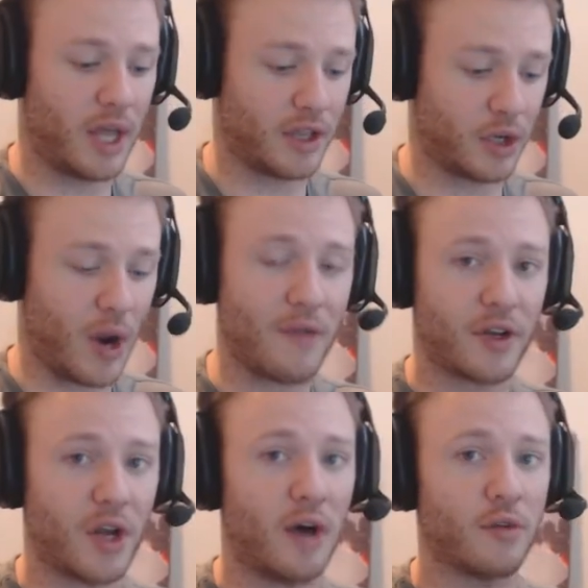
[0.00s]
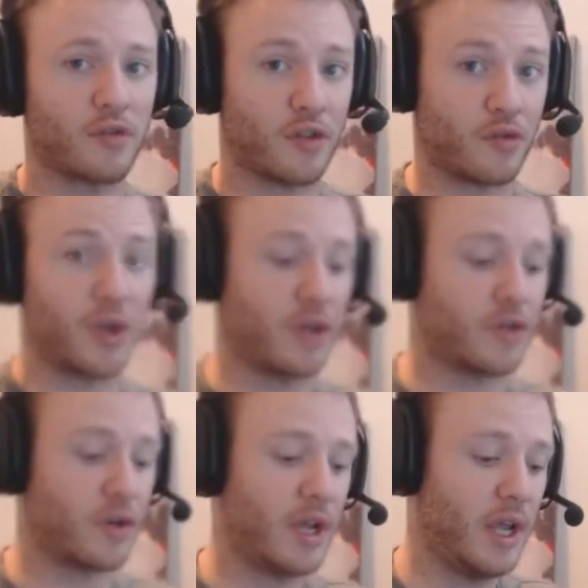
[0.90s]
like the graphic novels for
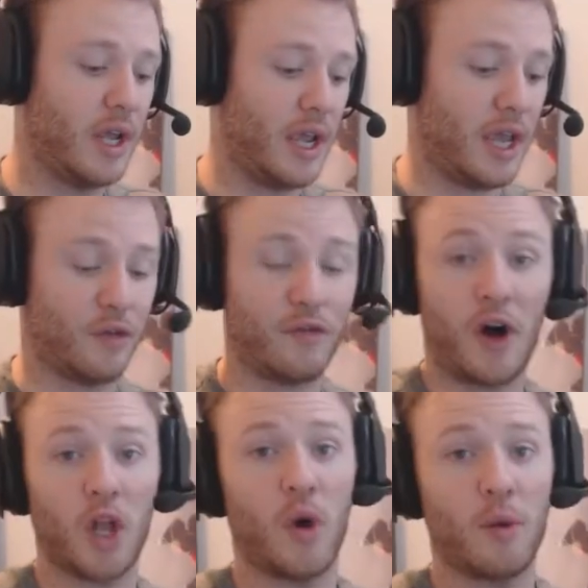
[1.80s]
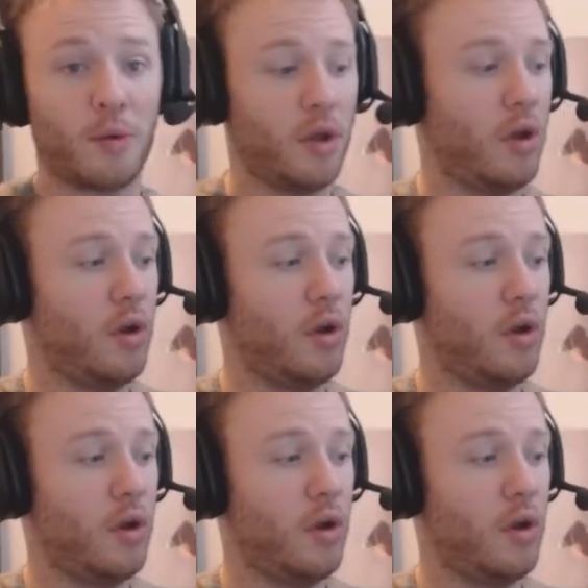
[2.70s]
300 and the follow-up